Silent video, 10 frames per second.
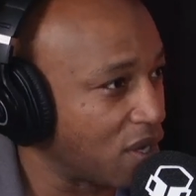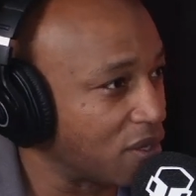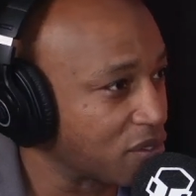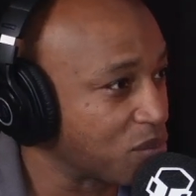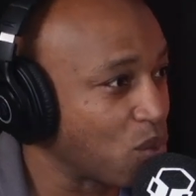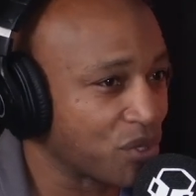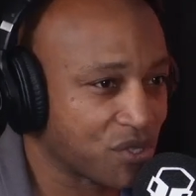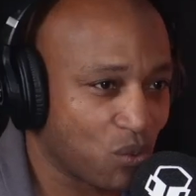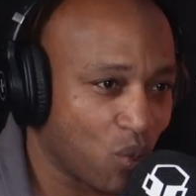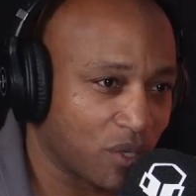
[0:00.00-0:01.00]
sports
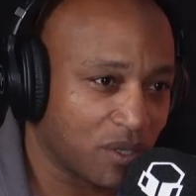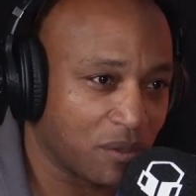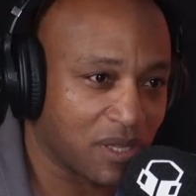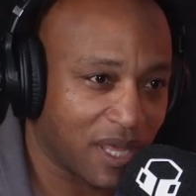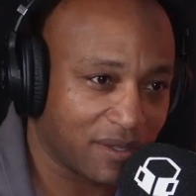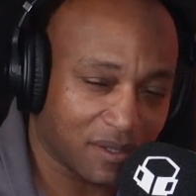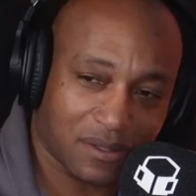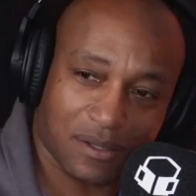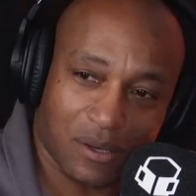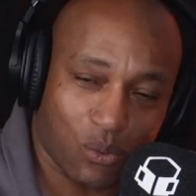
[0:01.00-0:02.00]
award, athletic
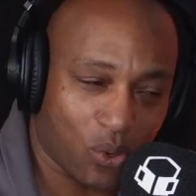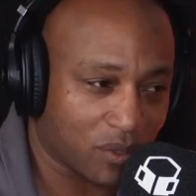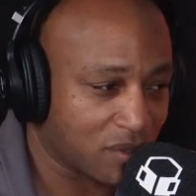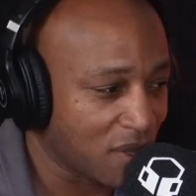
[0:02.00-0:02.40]
awards.